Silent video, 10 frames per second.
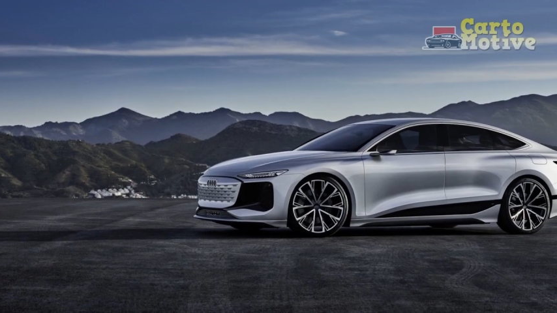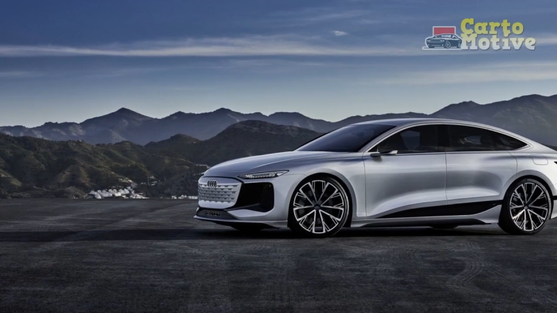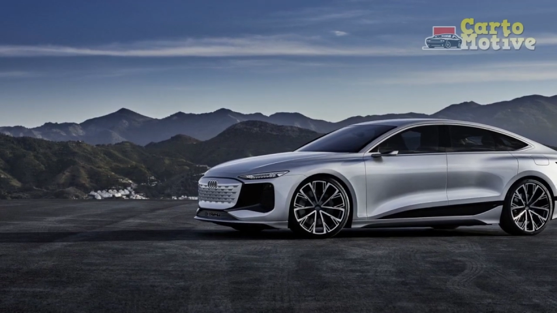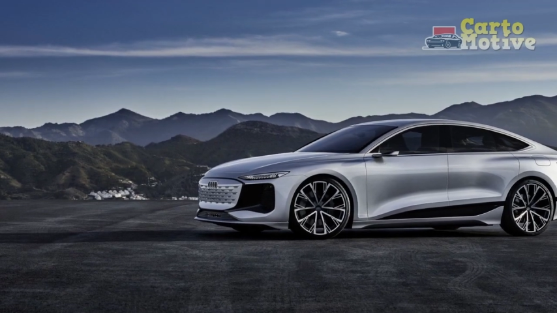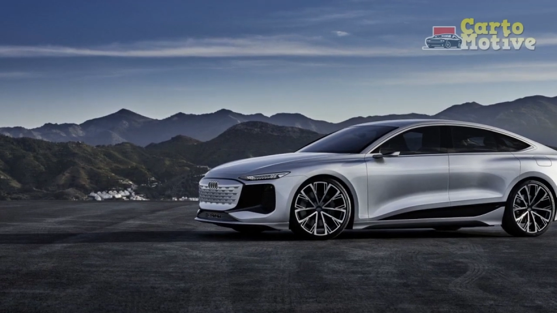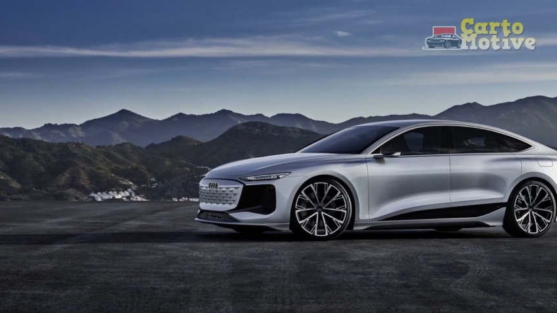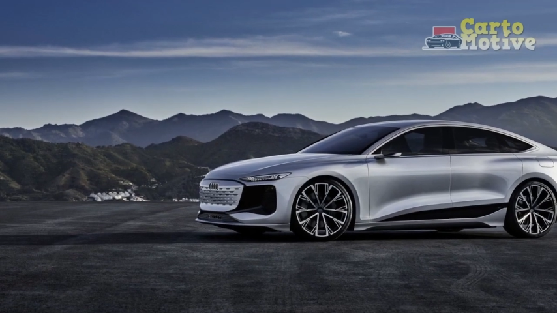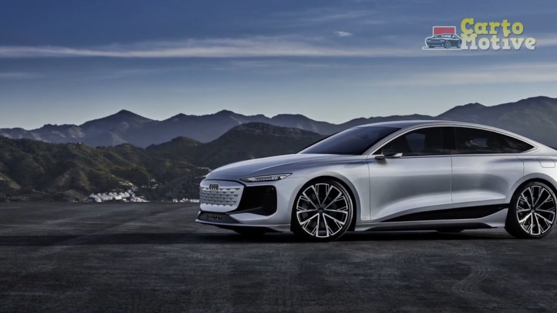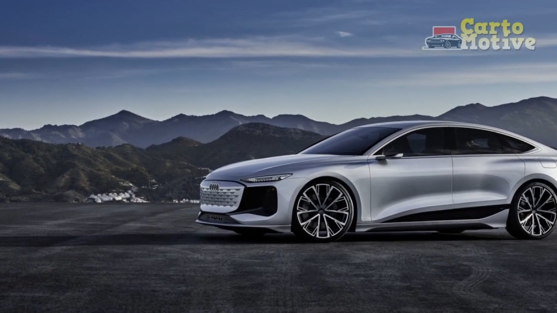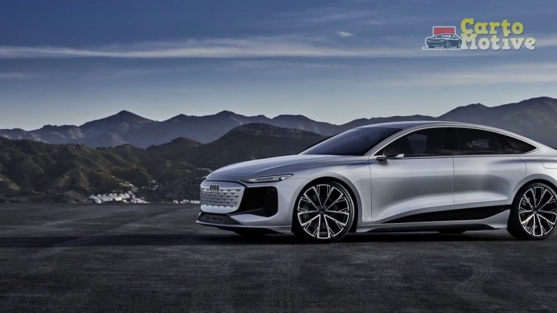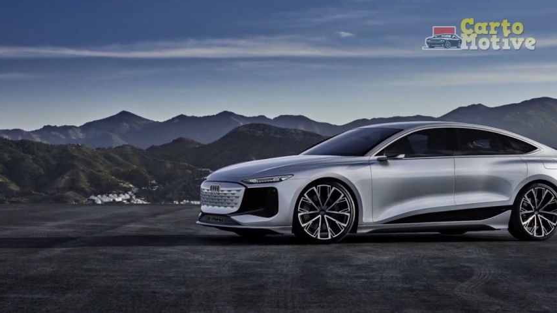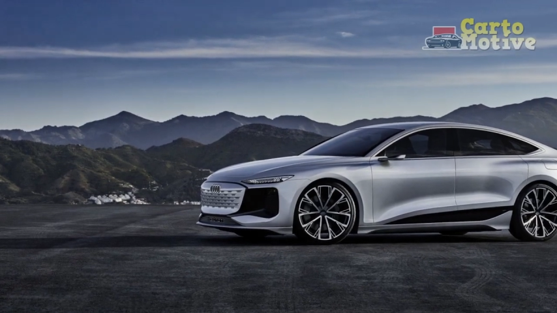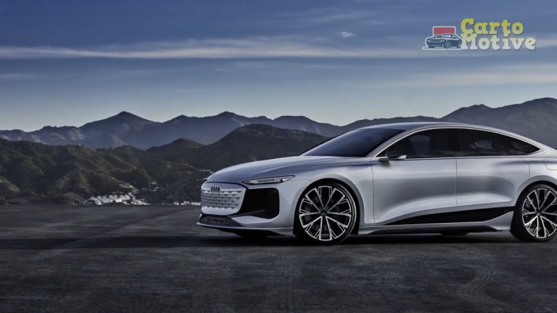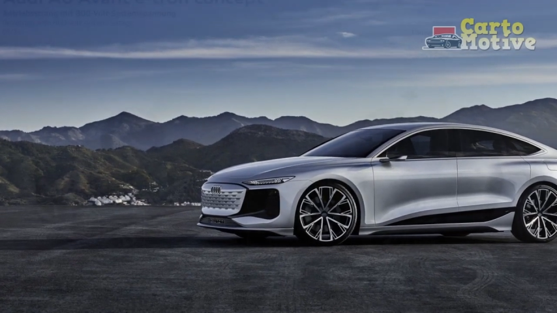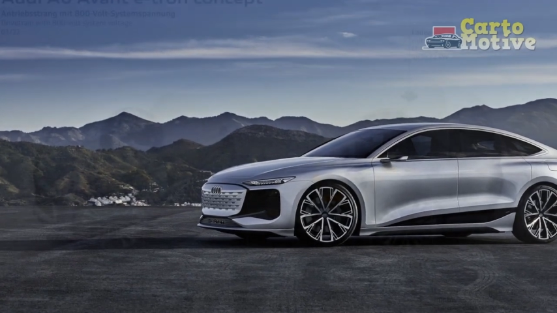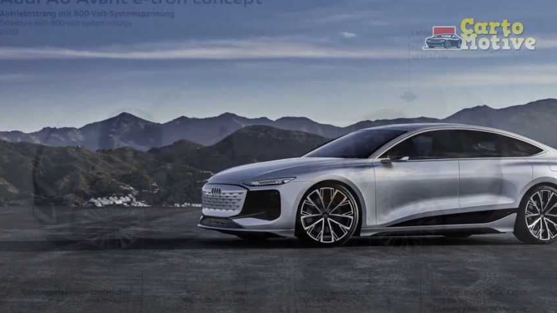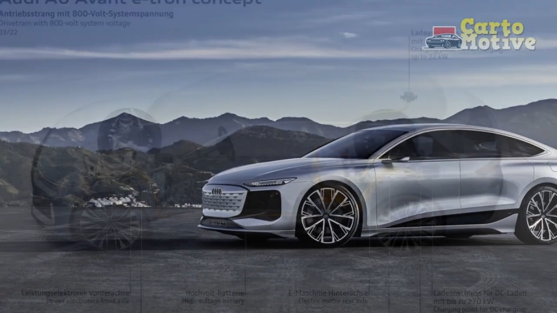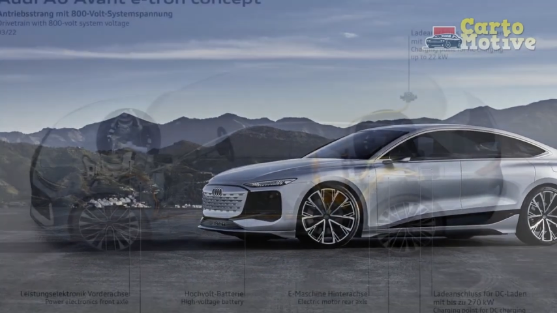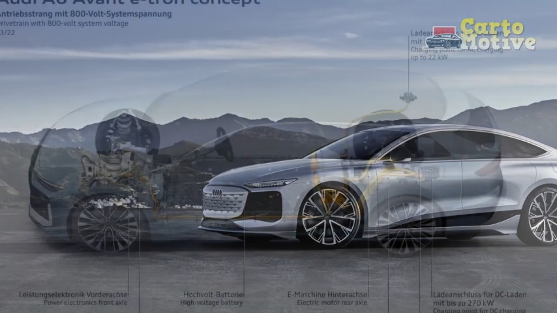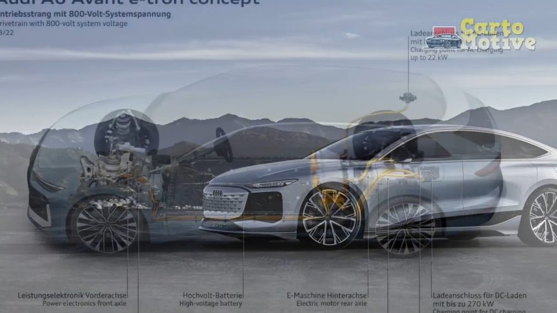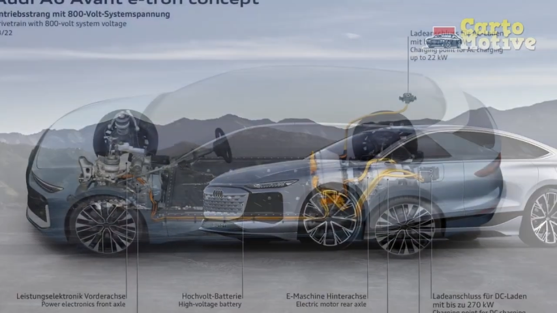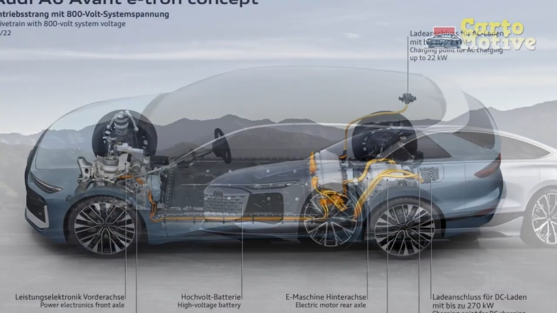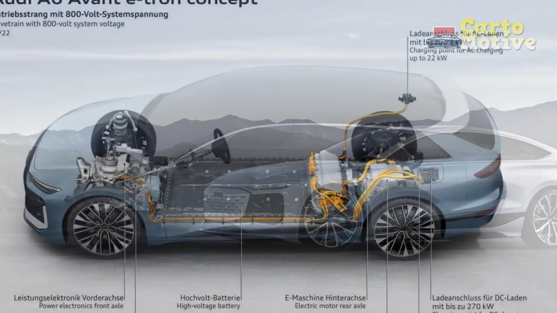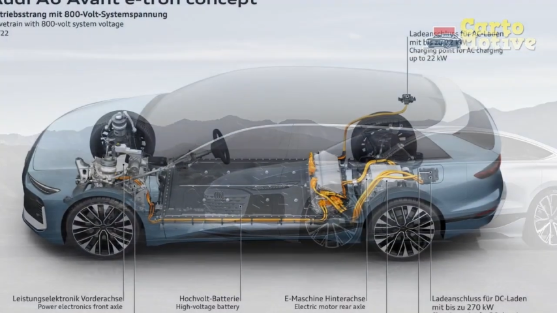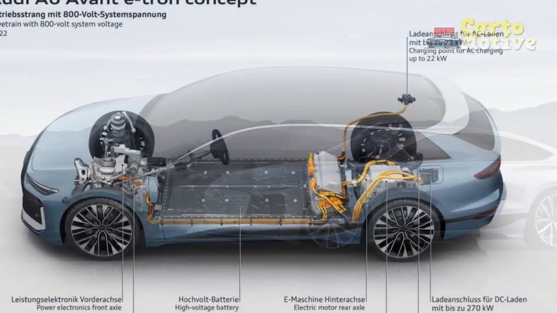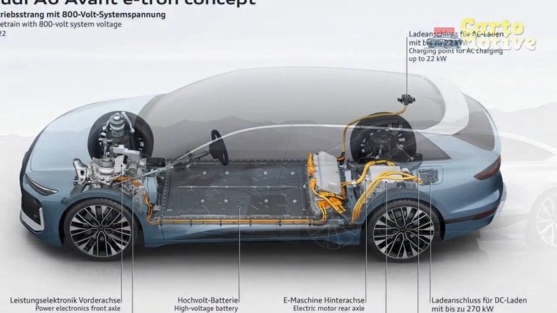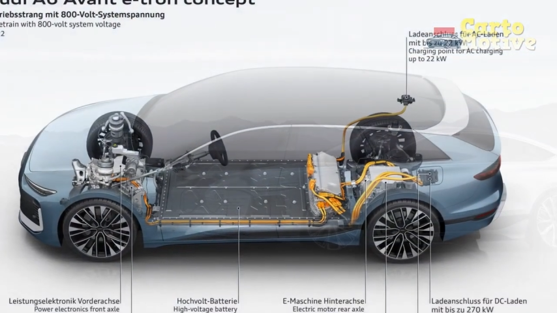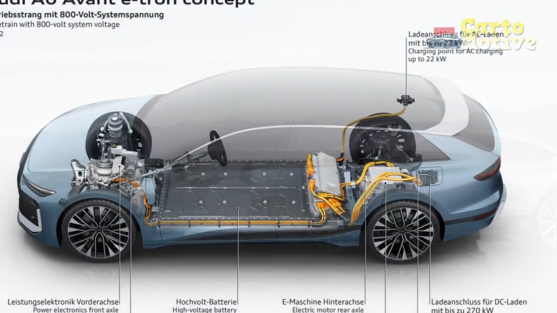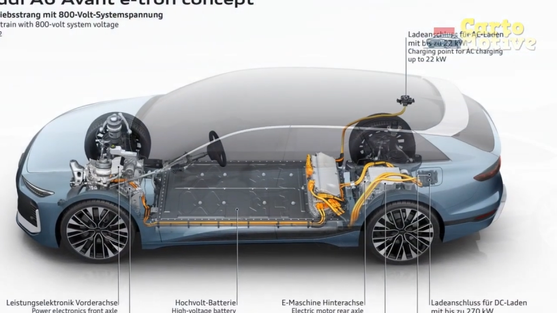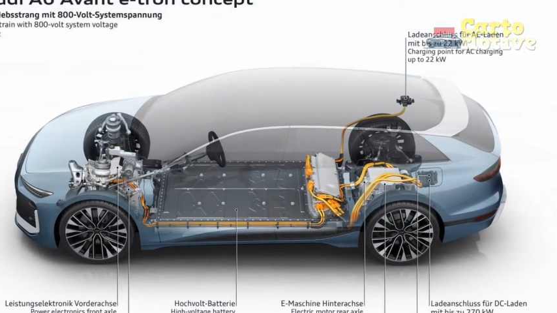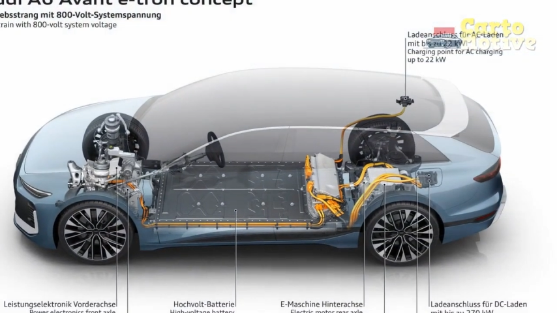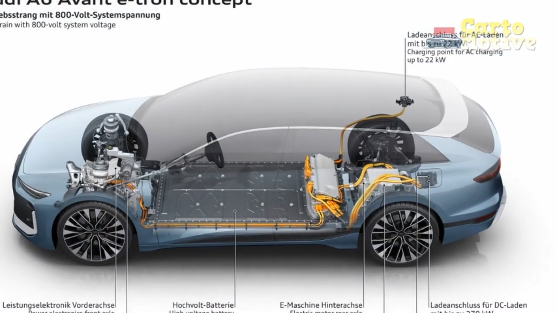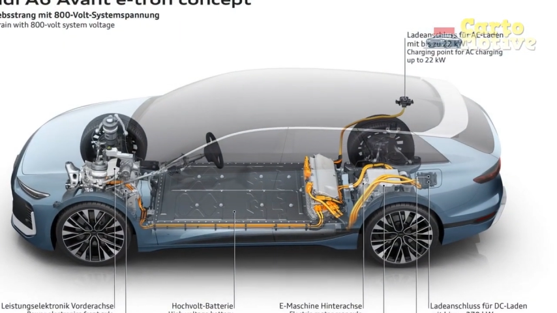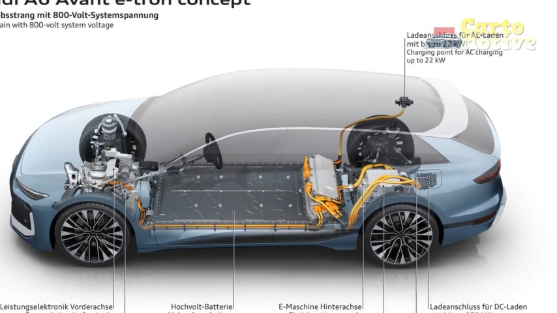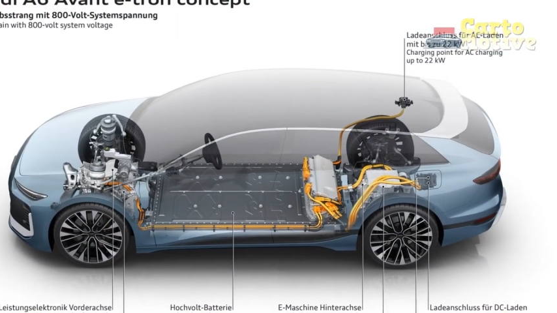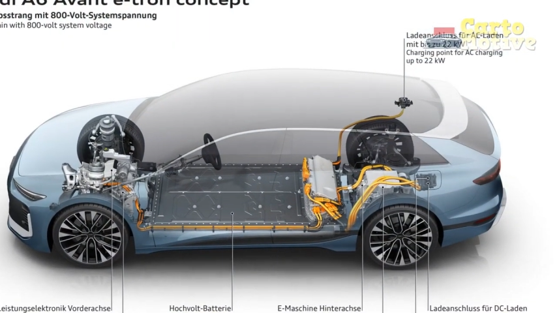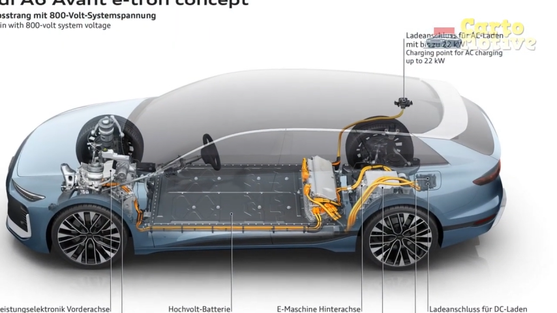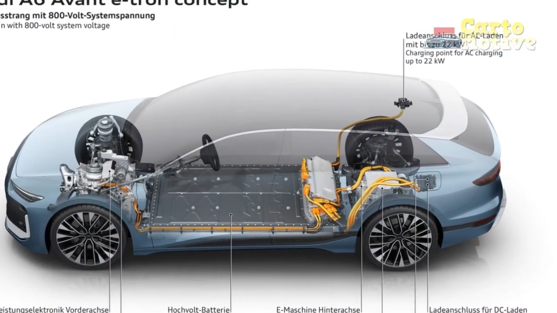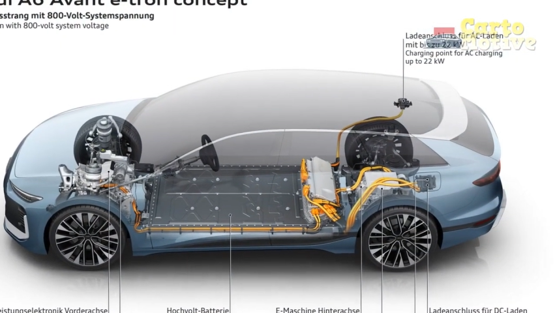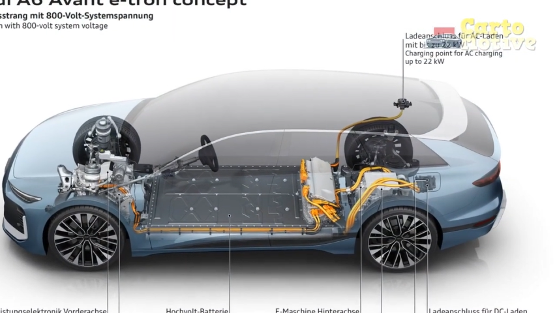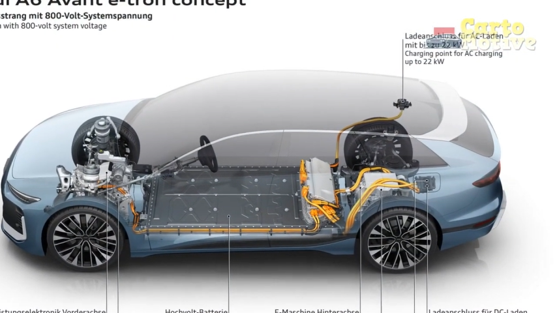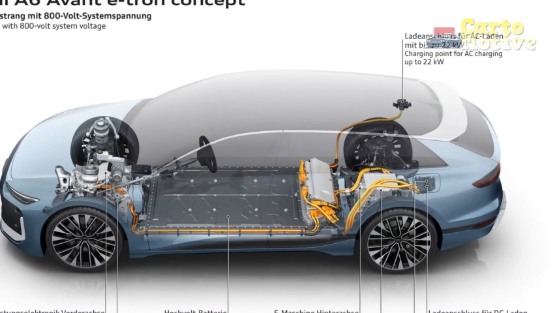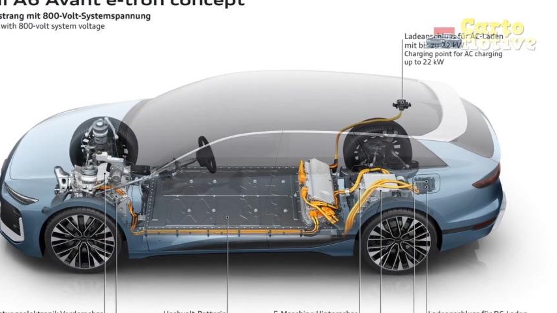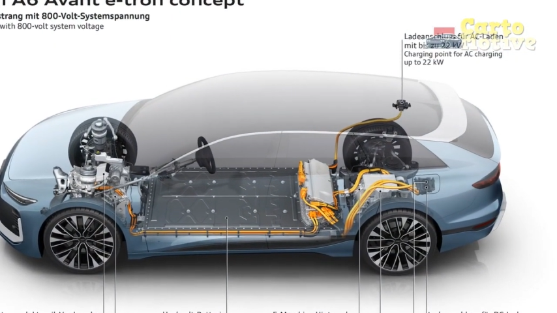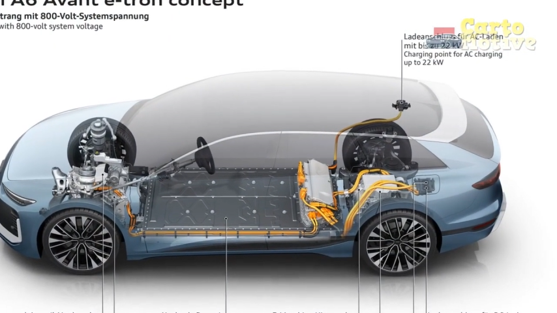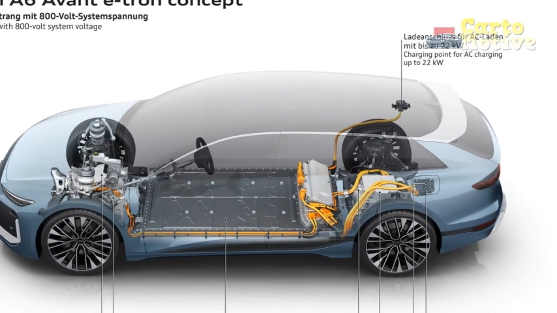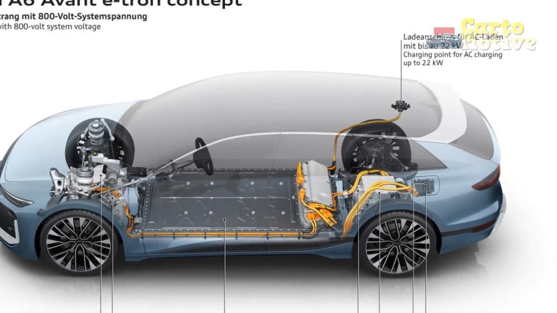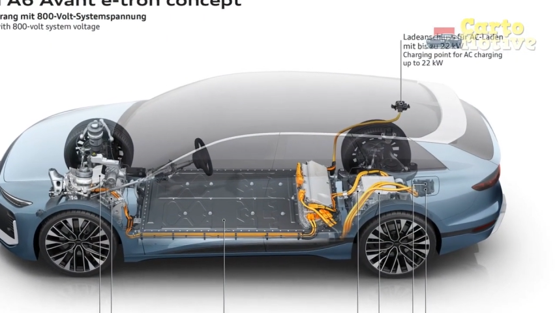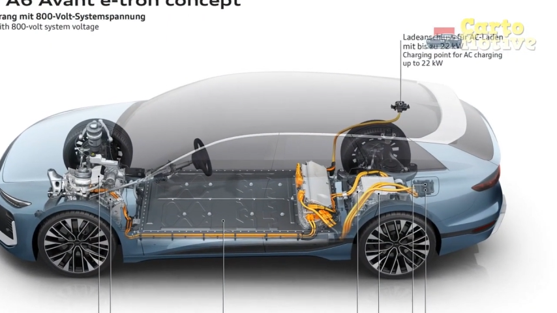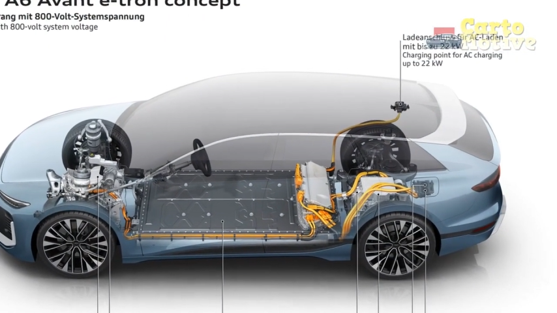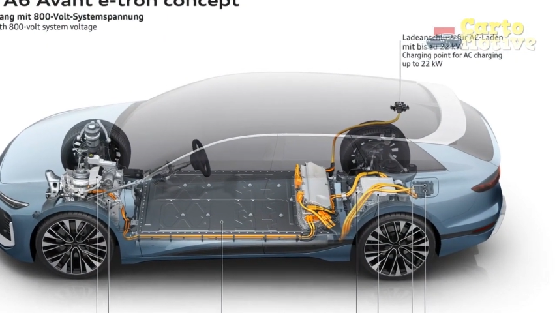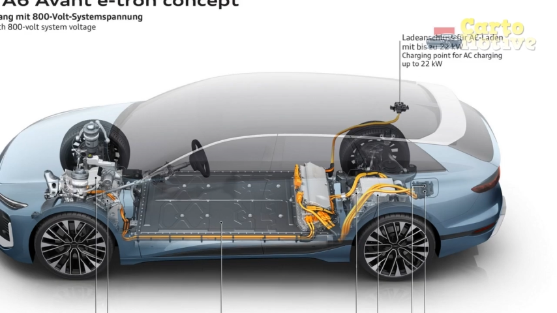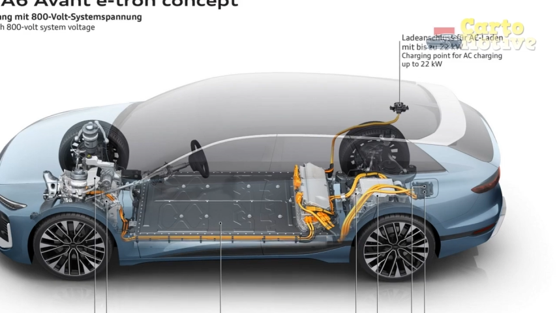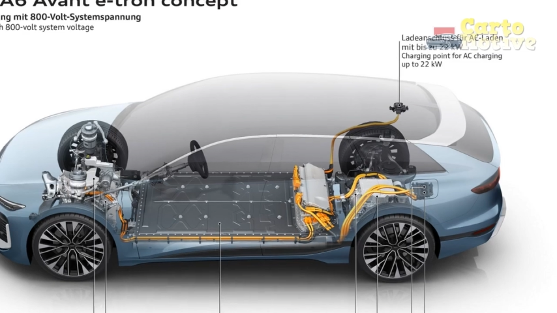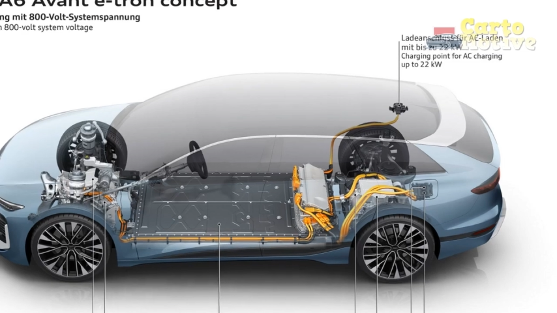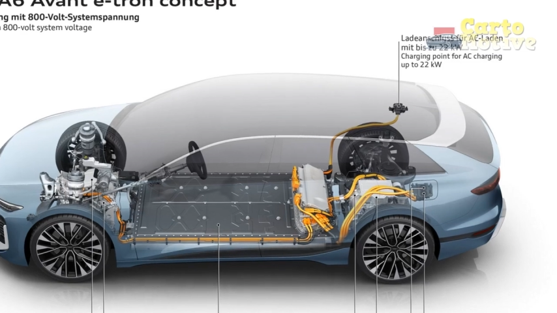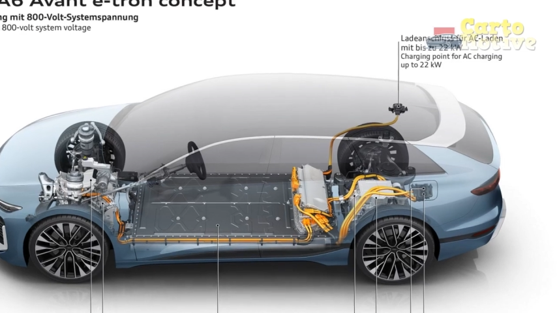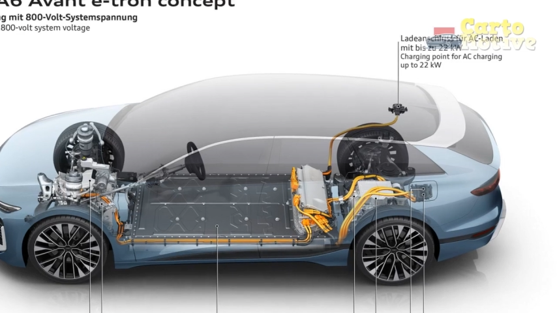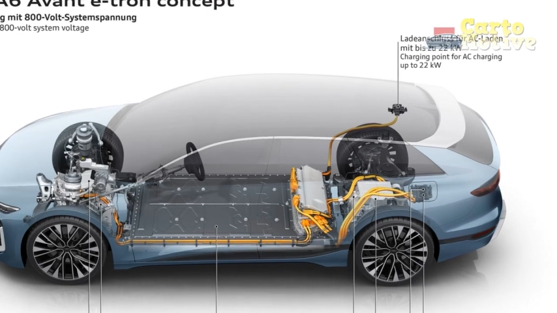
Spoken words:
No face is visible, so there are no lips to read.